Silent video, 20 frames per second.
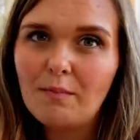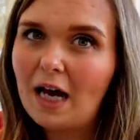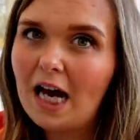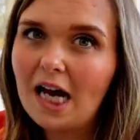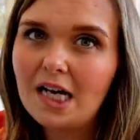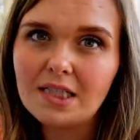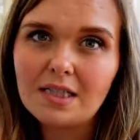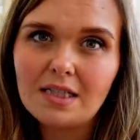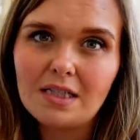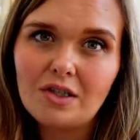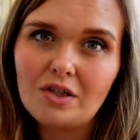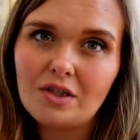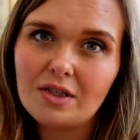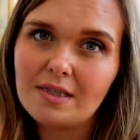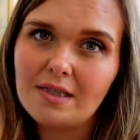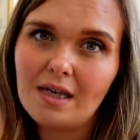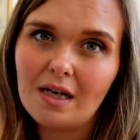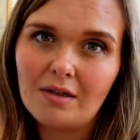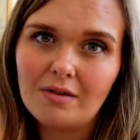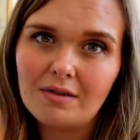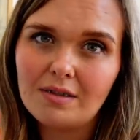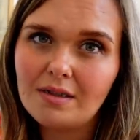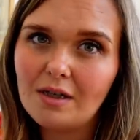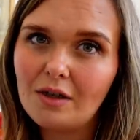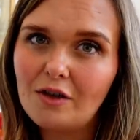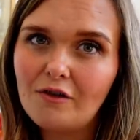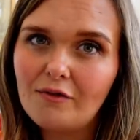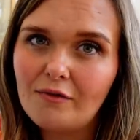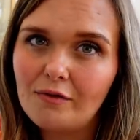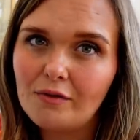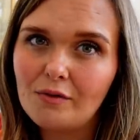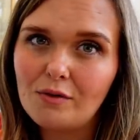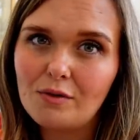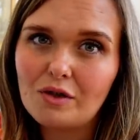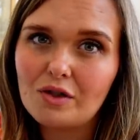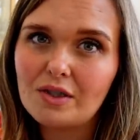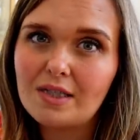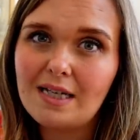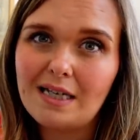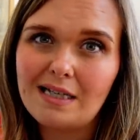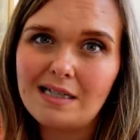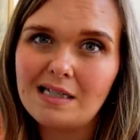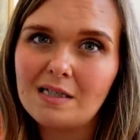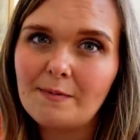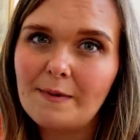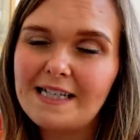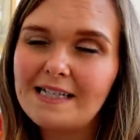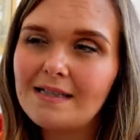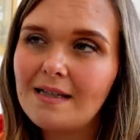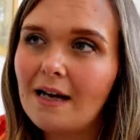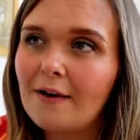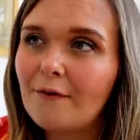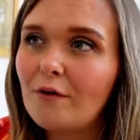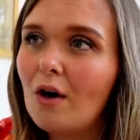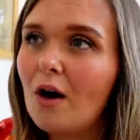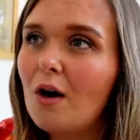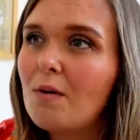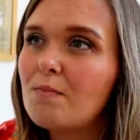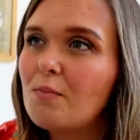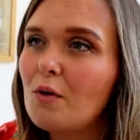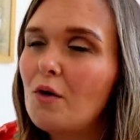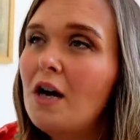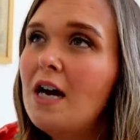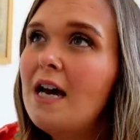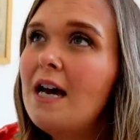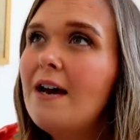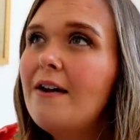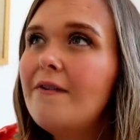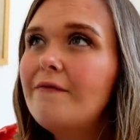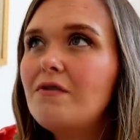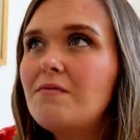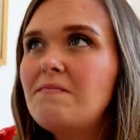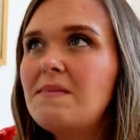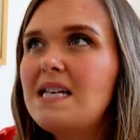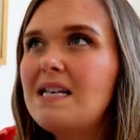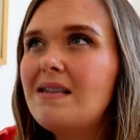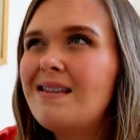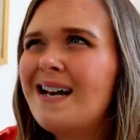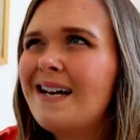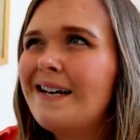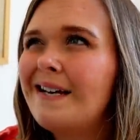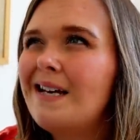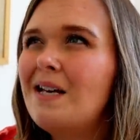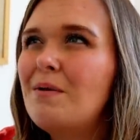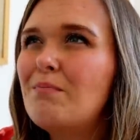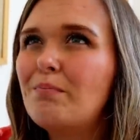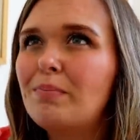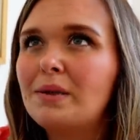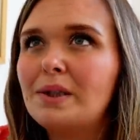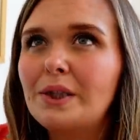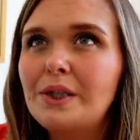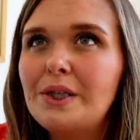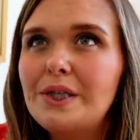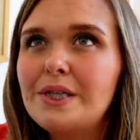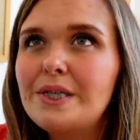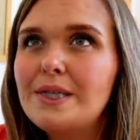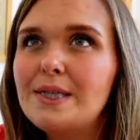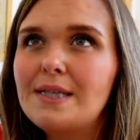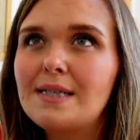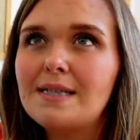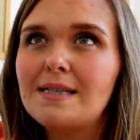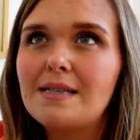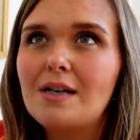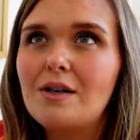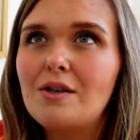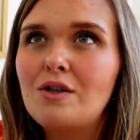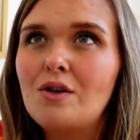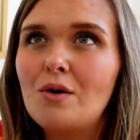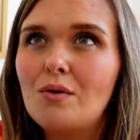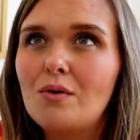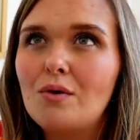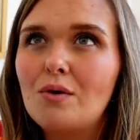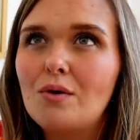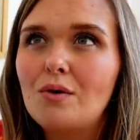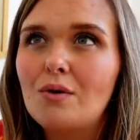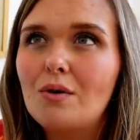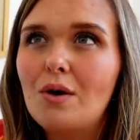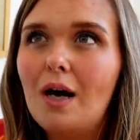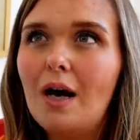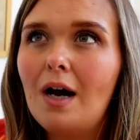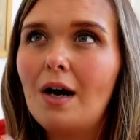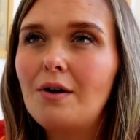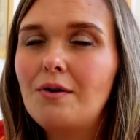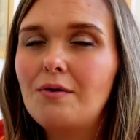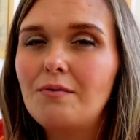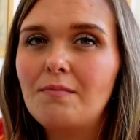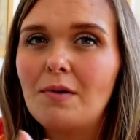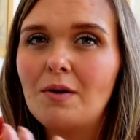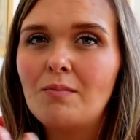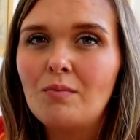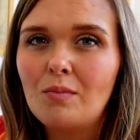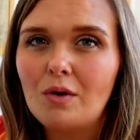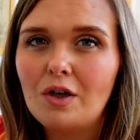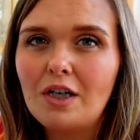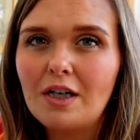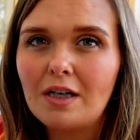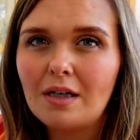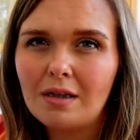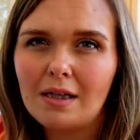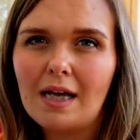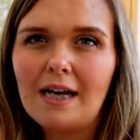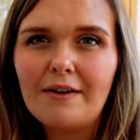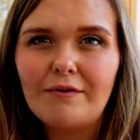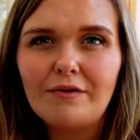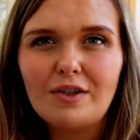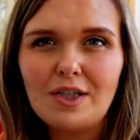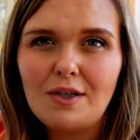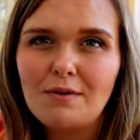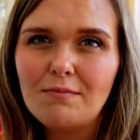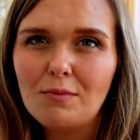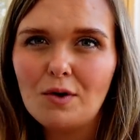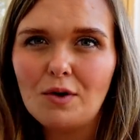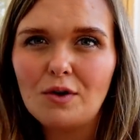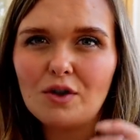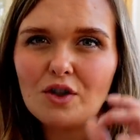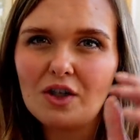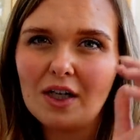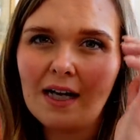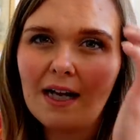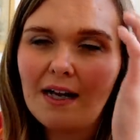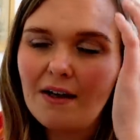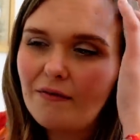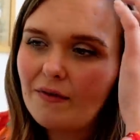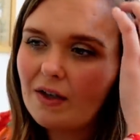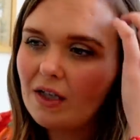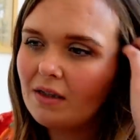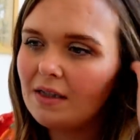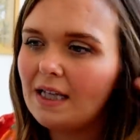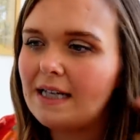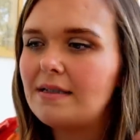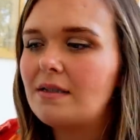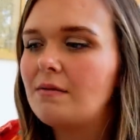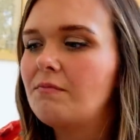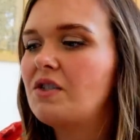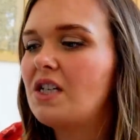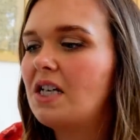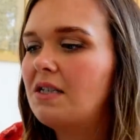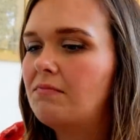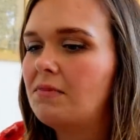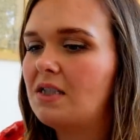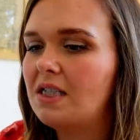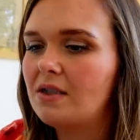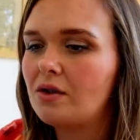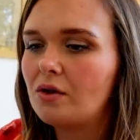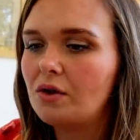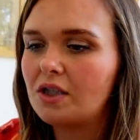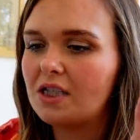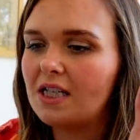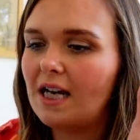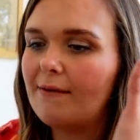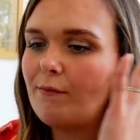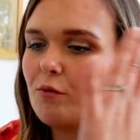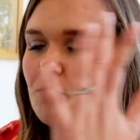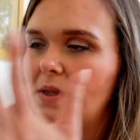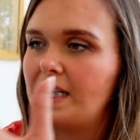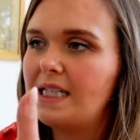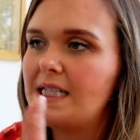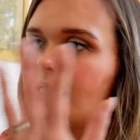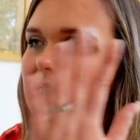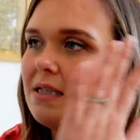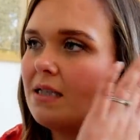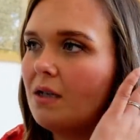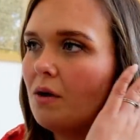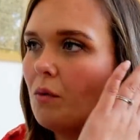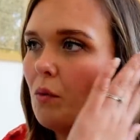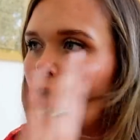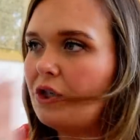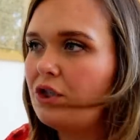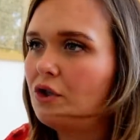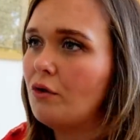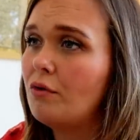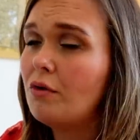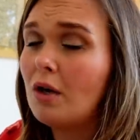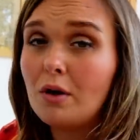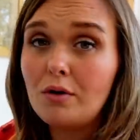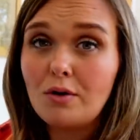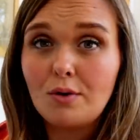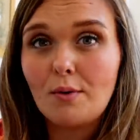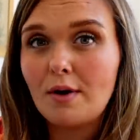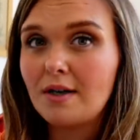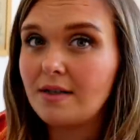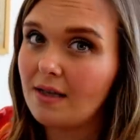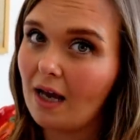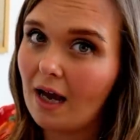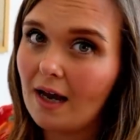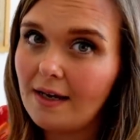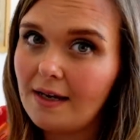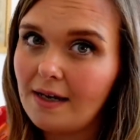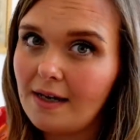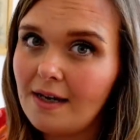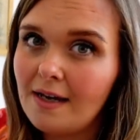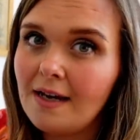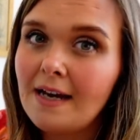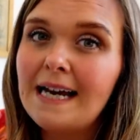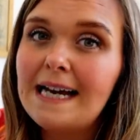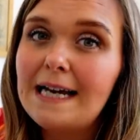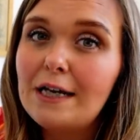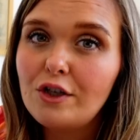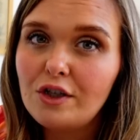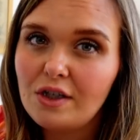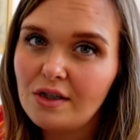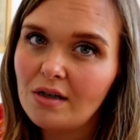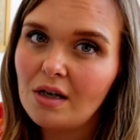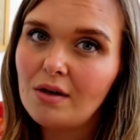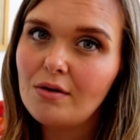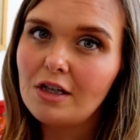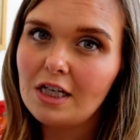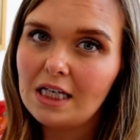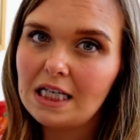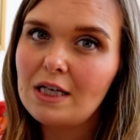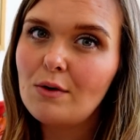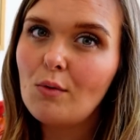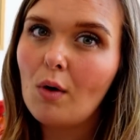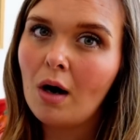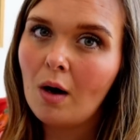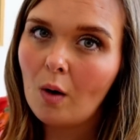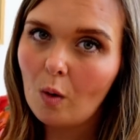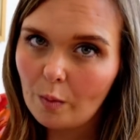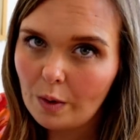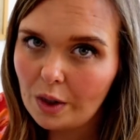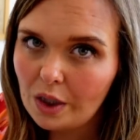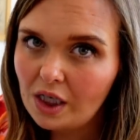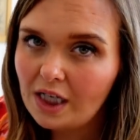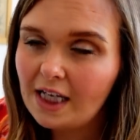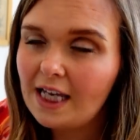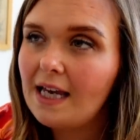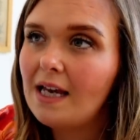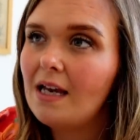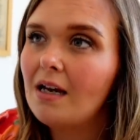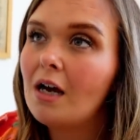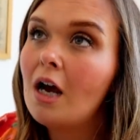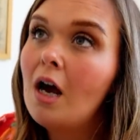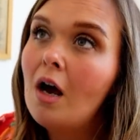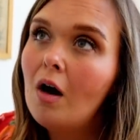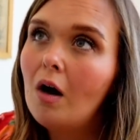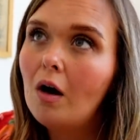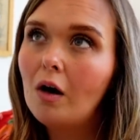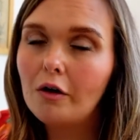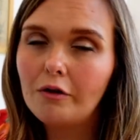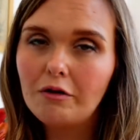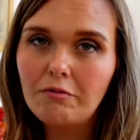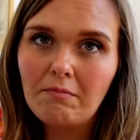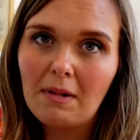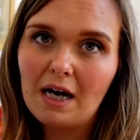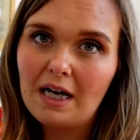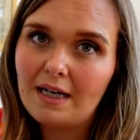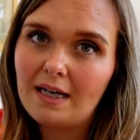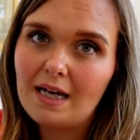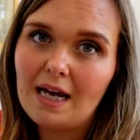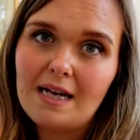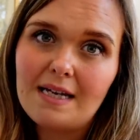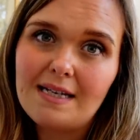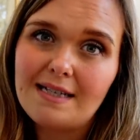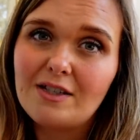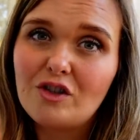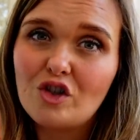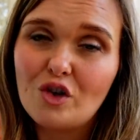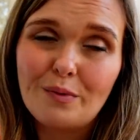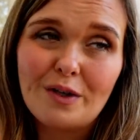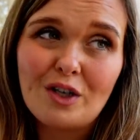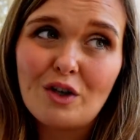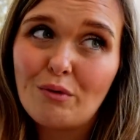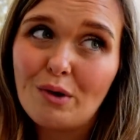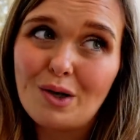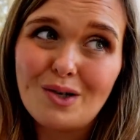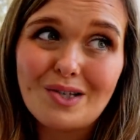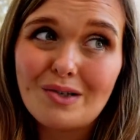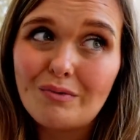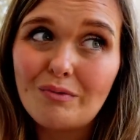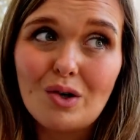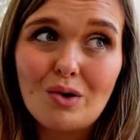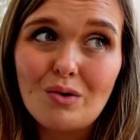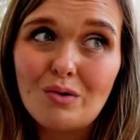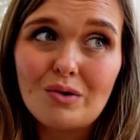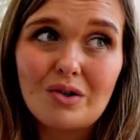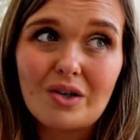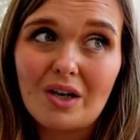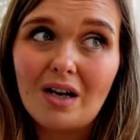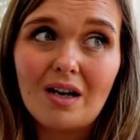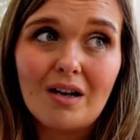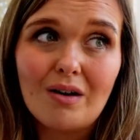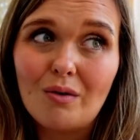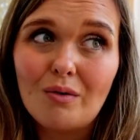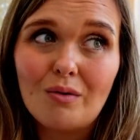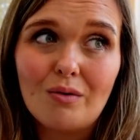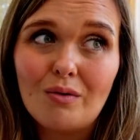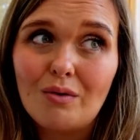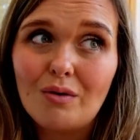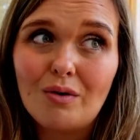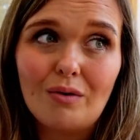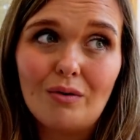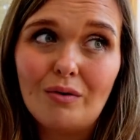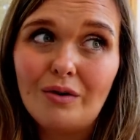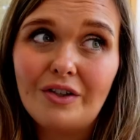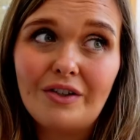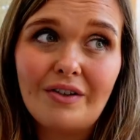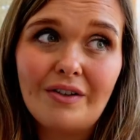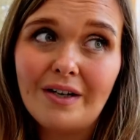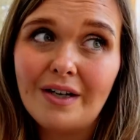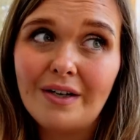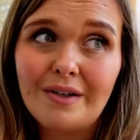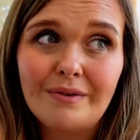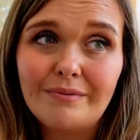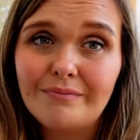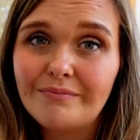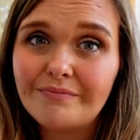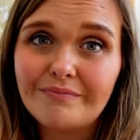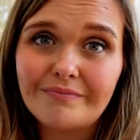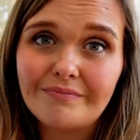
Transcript: past and just sat on the sofa or just any space that I've got, but for me then it blurs your home and work life too much. And I feel like sometimes it's good to have a place that when you know you are sat here, you know that you are working, or in my case, doing a grocery order, or you know,